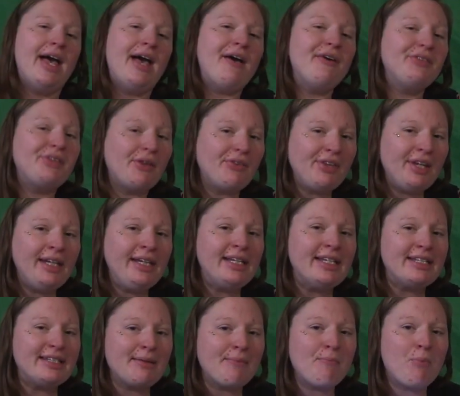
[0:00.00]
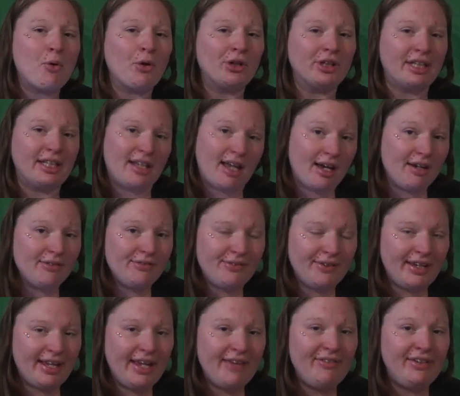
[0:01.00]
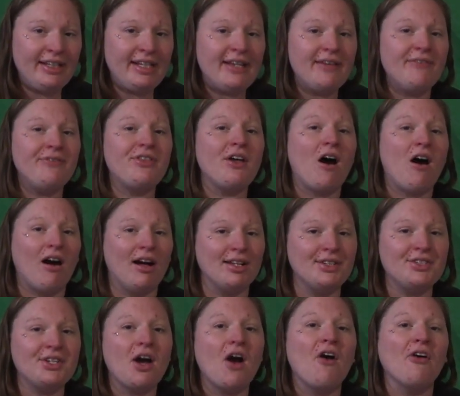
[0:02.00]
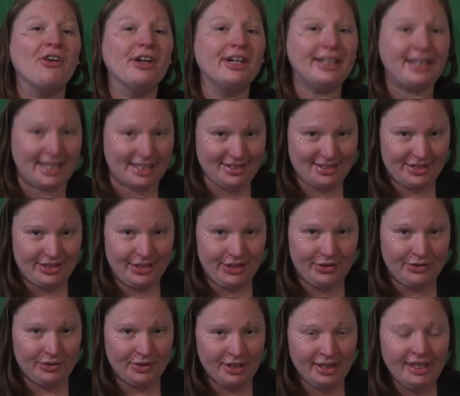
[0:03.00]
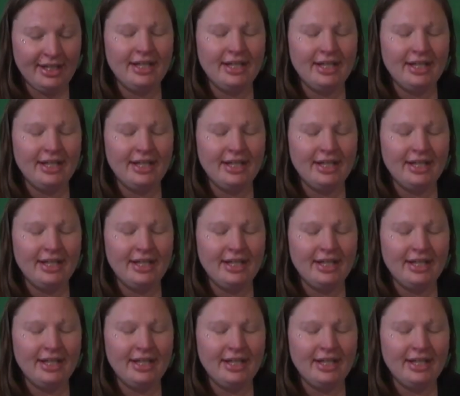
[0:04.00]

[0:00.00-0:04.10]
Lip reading: If something is important enough, even if the odds are against you,